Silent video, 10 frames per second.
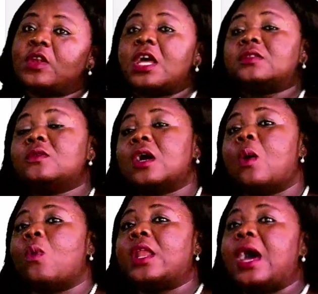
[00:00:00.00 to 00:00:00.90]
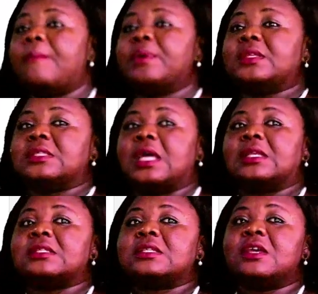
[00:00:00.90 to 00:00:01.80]
Let's look at what happens at
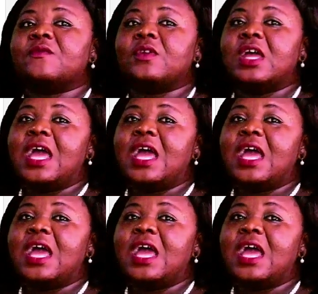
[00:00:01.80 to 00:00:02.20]
this level.